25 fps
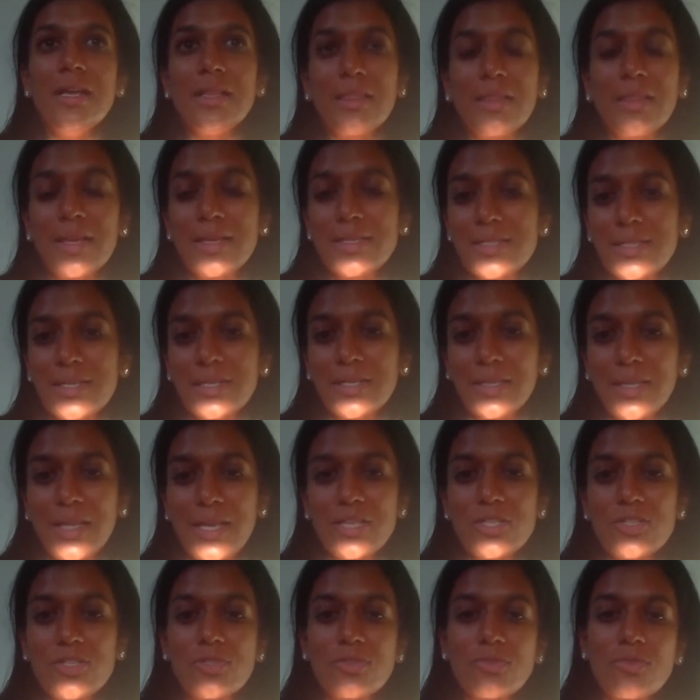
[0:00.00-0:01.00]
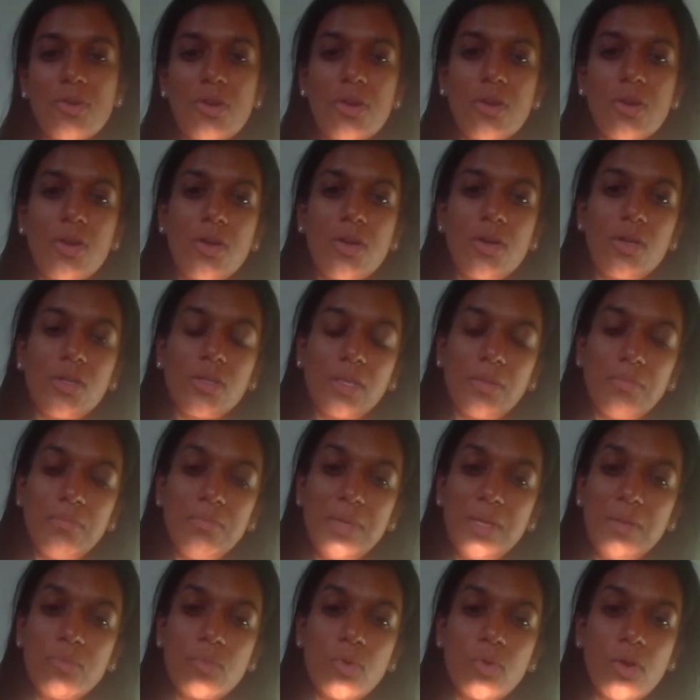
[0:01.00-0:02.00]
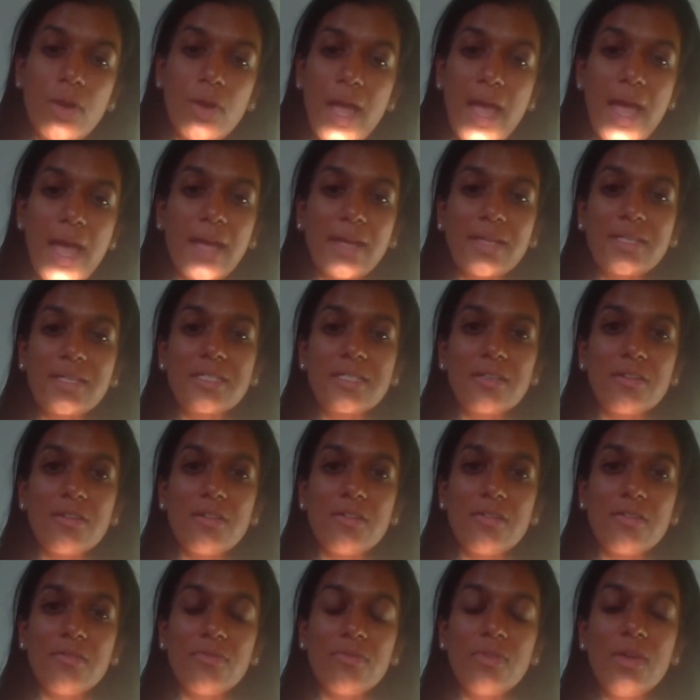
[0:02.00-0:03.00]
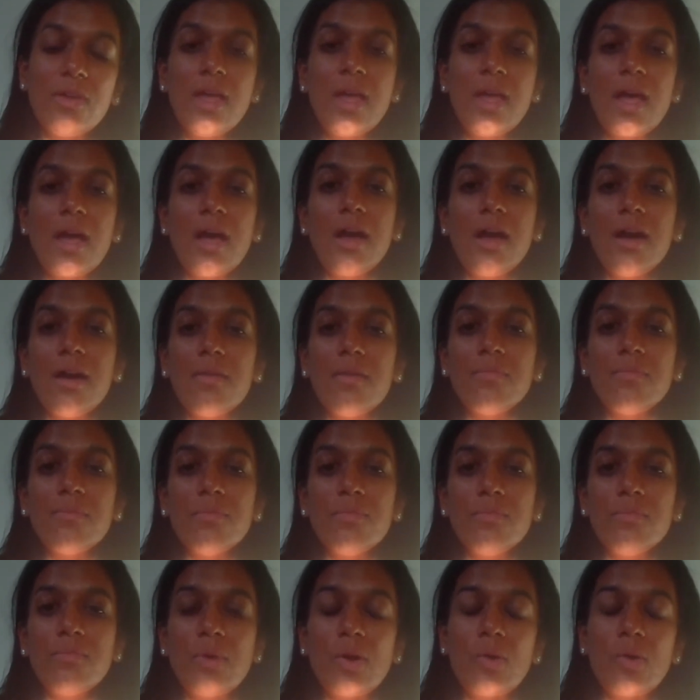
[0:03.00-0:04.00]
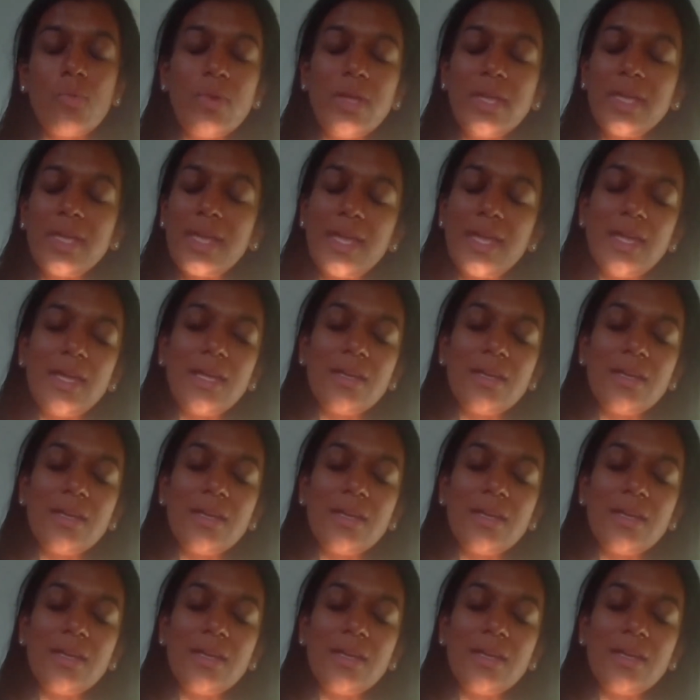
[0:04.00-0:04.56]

less cholesterol and be more active, but we